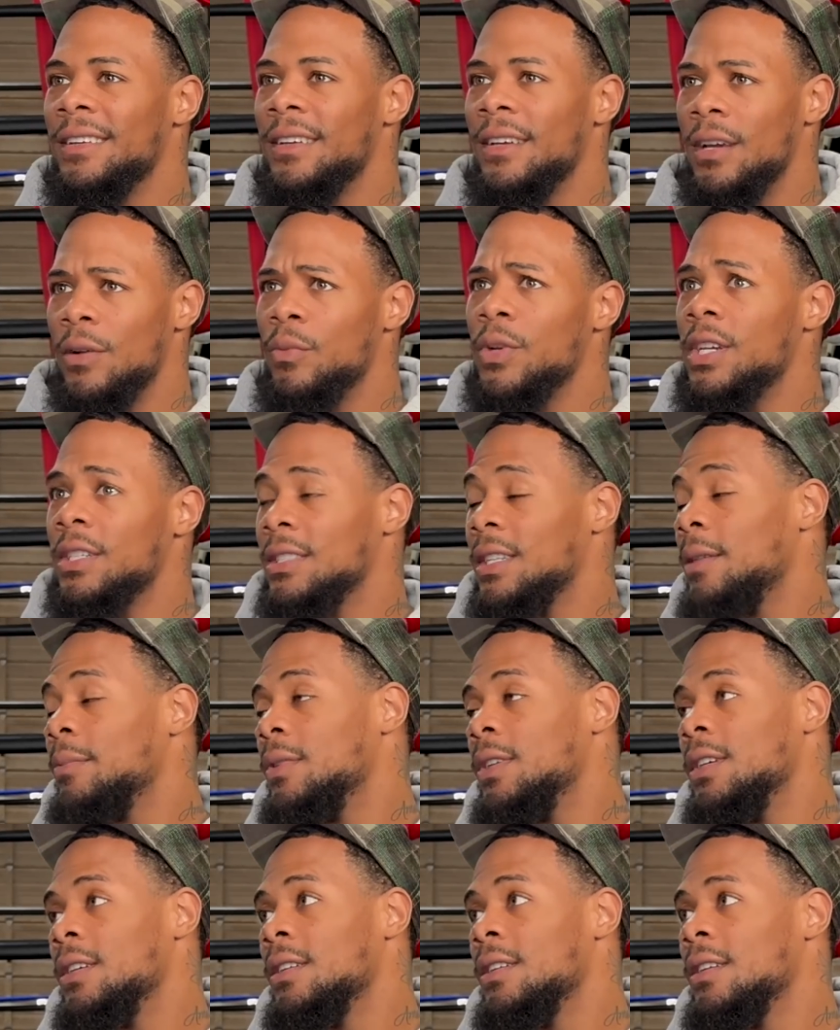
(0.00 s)
And we
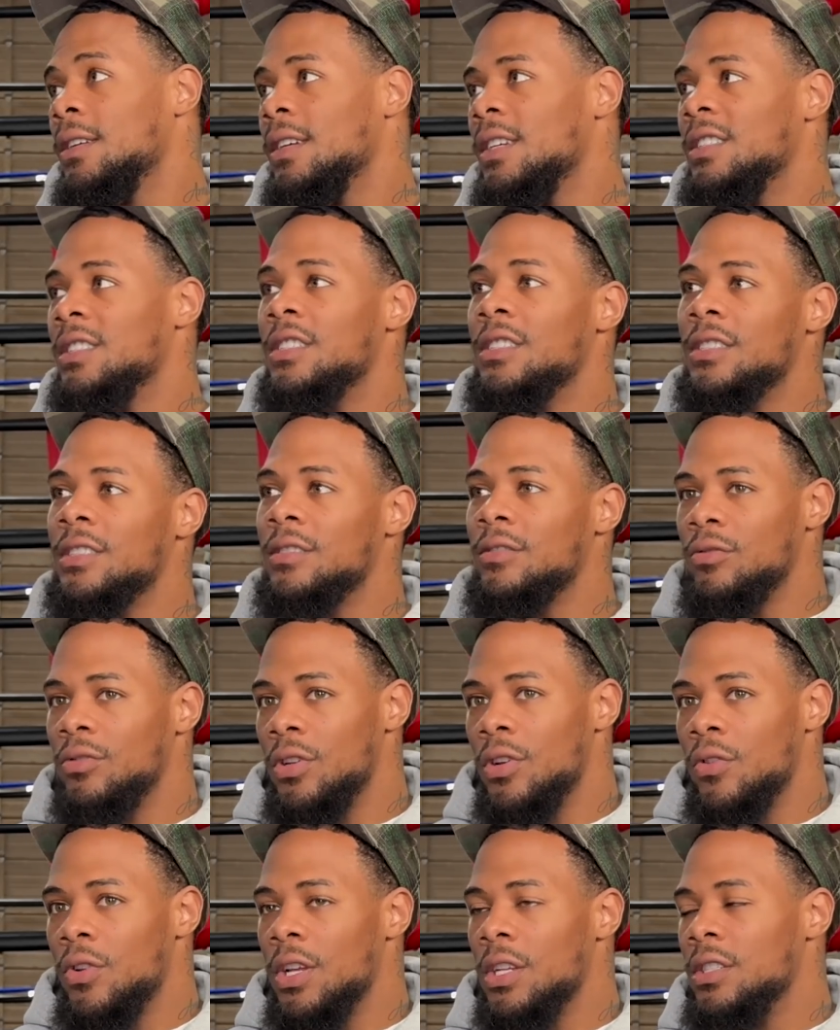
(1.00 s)
accepted. It just,
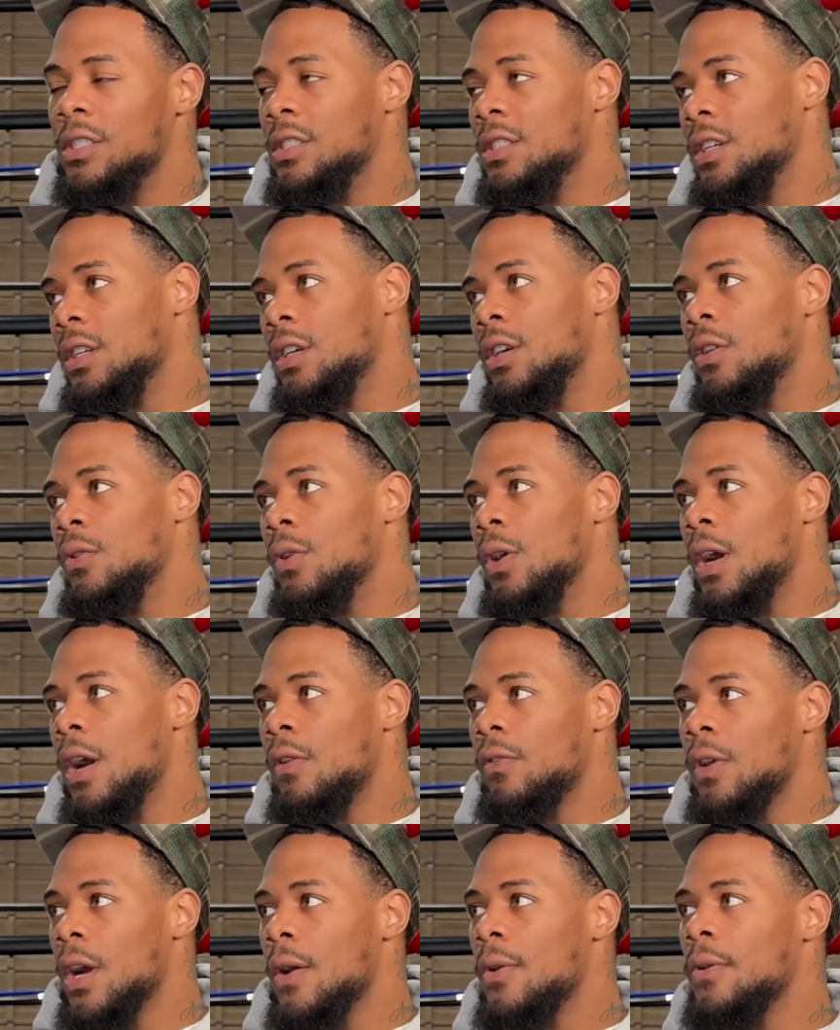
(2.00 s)
they just didn't go our
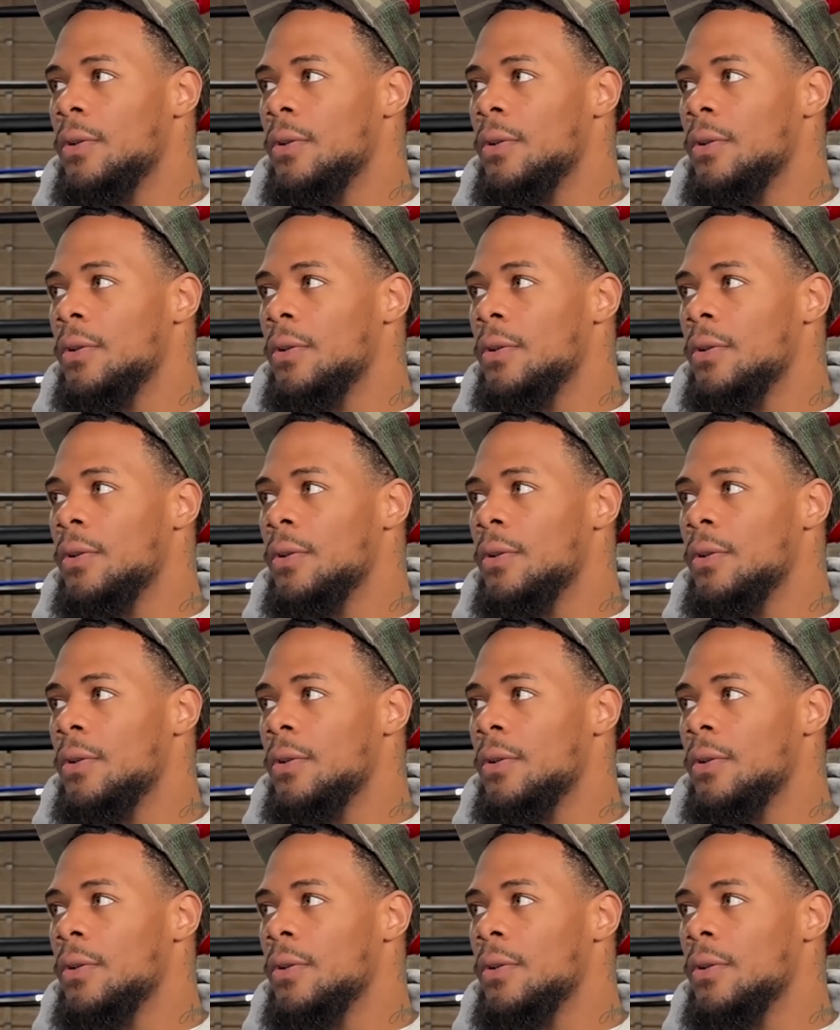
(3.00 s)
route.